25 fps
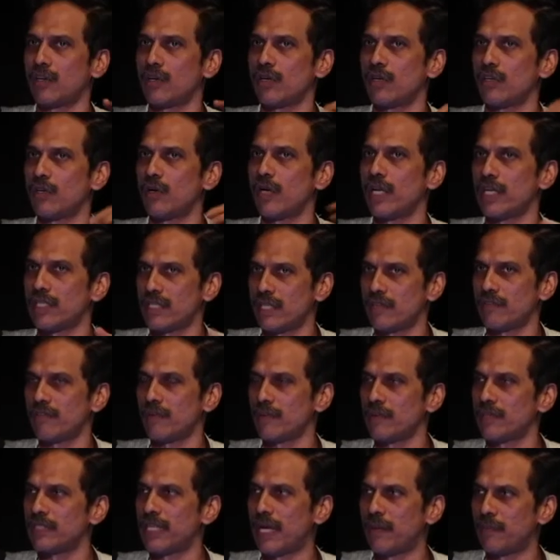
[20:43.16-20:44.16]
or a donation
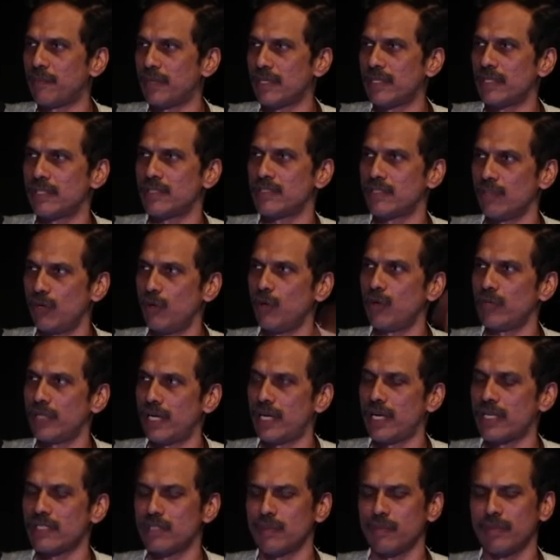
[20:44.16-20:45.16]
from the Japanese. It's a loan
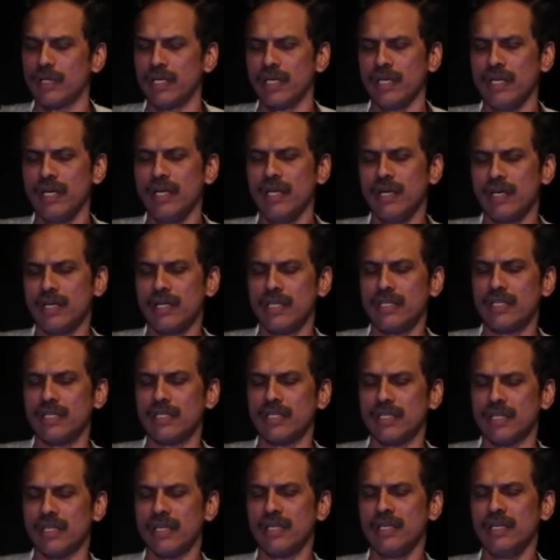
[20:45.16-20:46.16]
that has to be
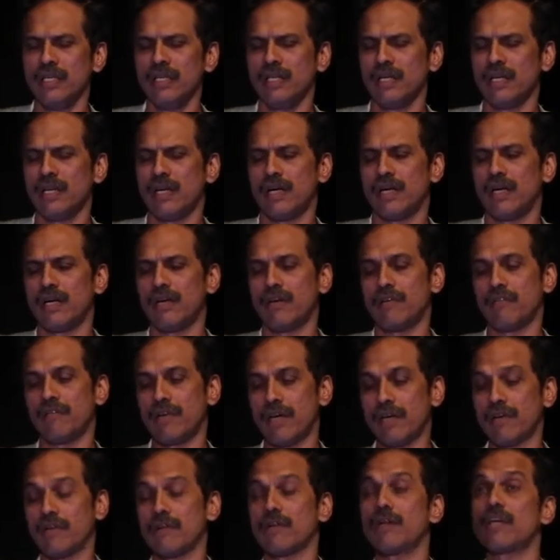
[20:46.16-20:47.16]
returned. Uh, we are